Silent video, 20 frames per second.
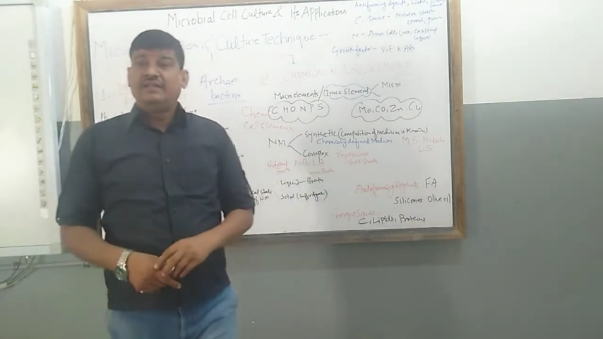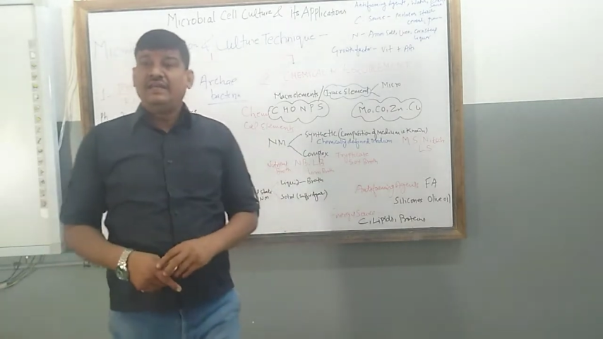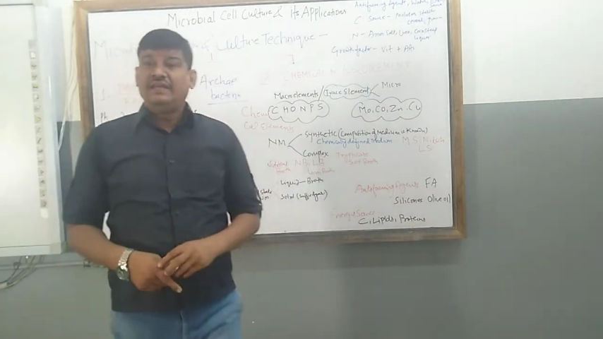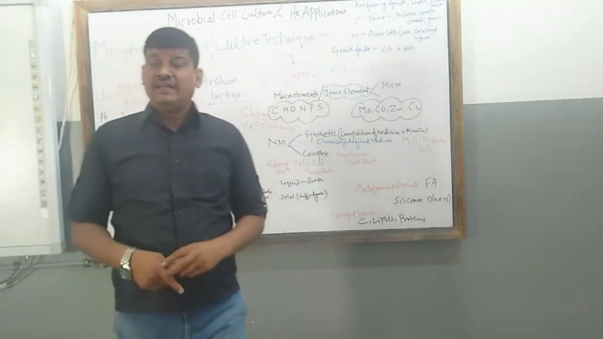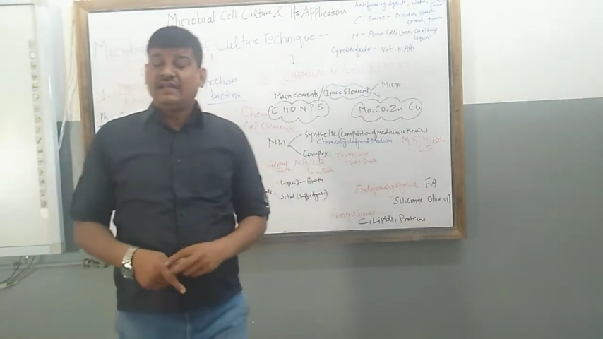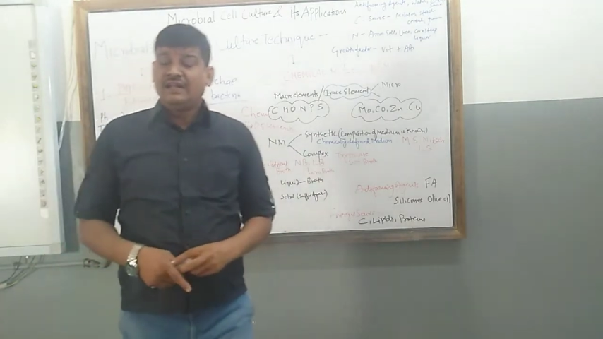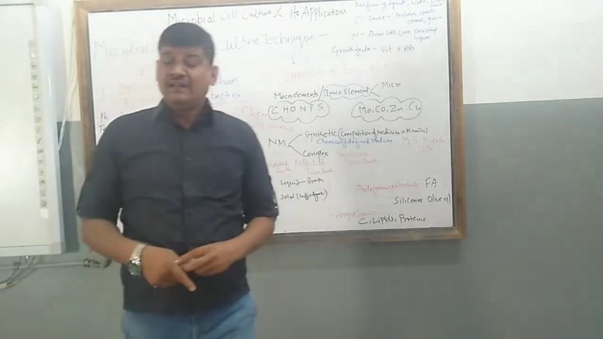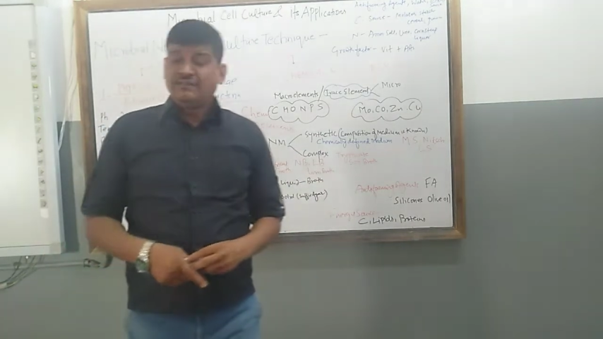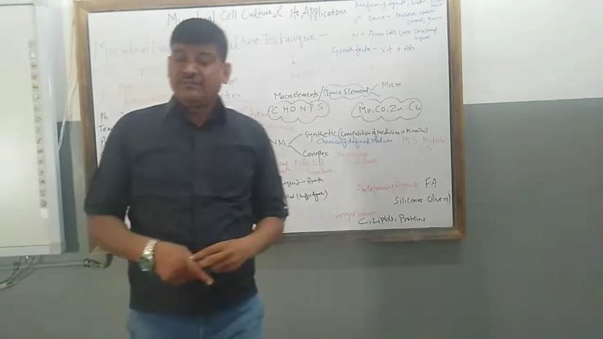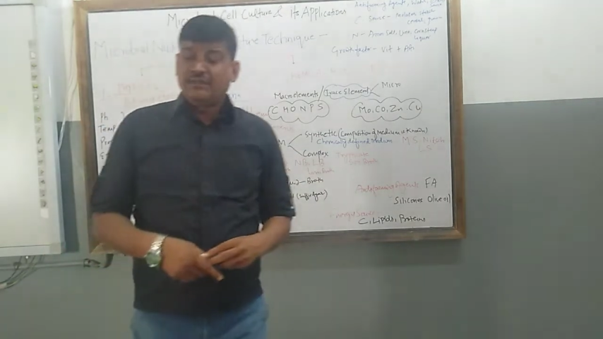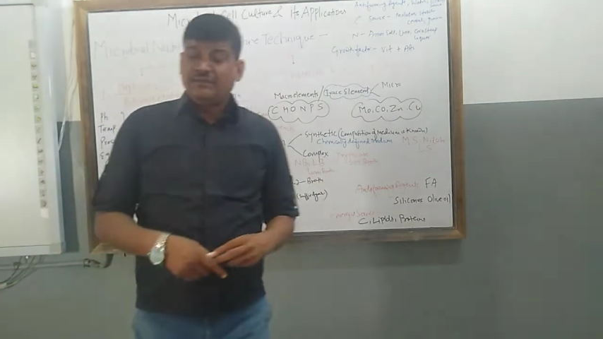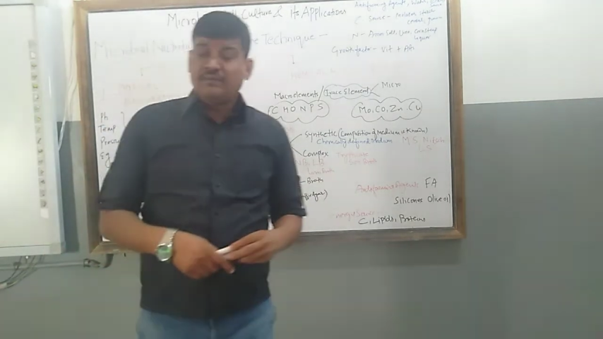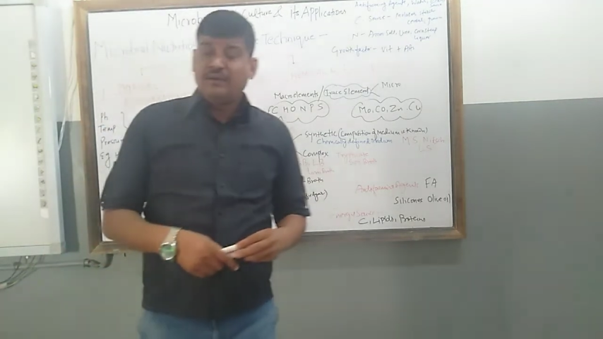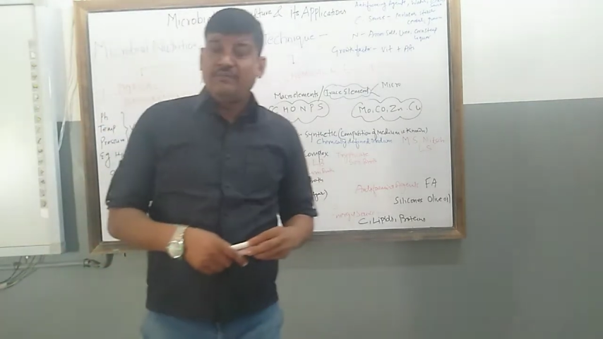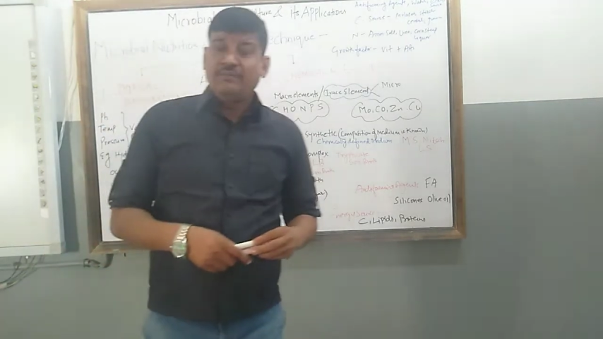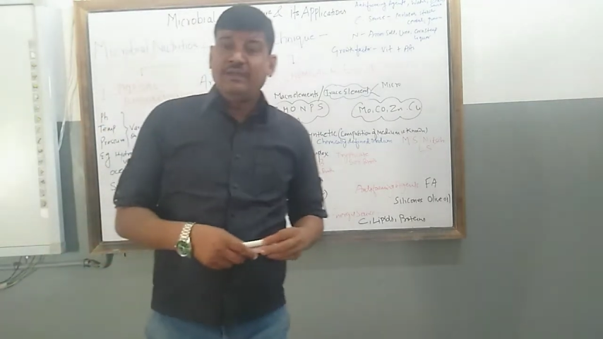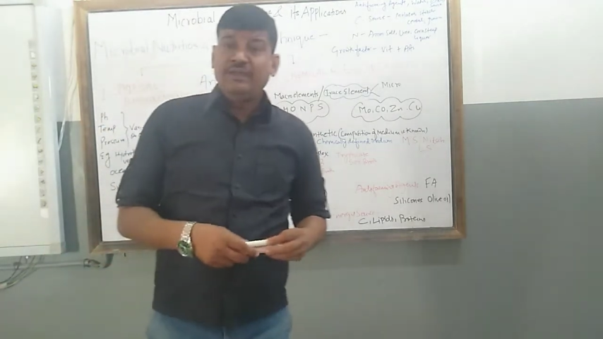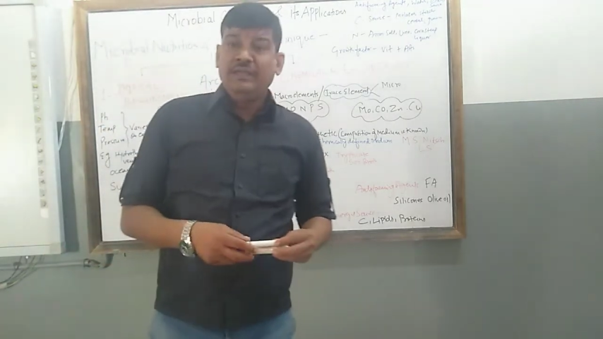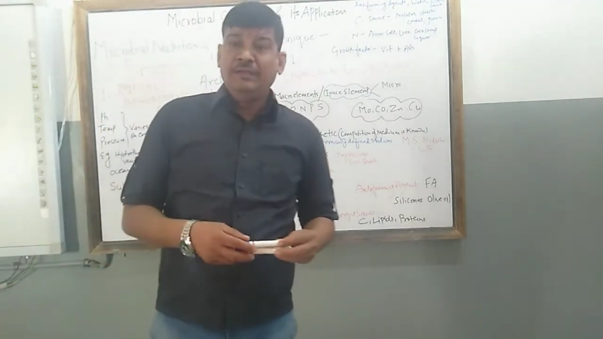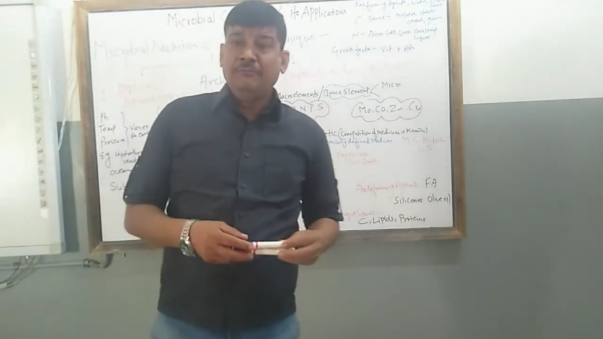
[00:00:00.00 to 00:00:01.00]
there are some
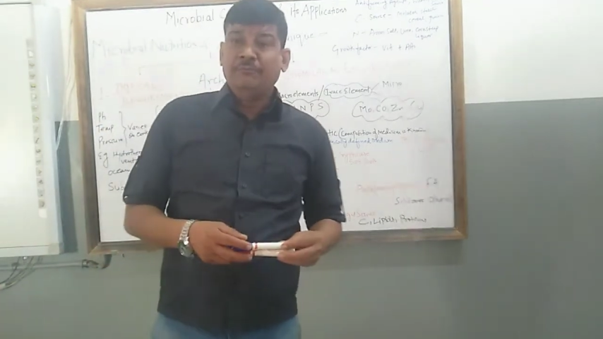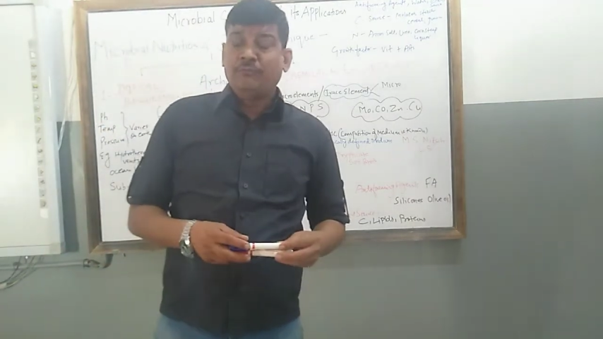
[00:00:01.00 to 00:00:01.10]
of the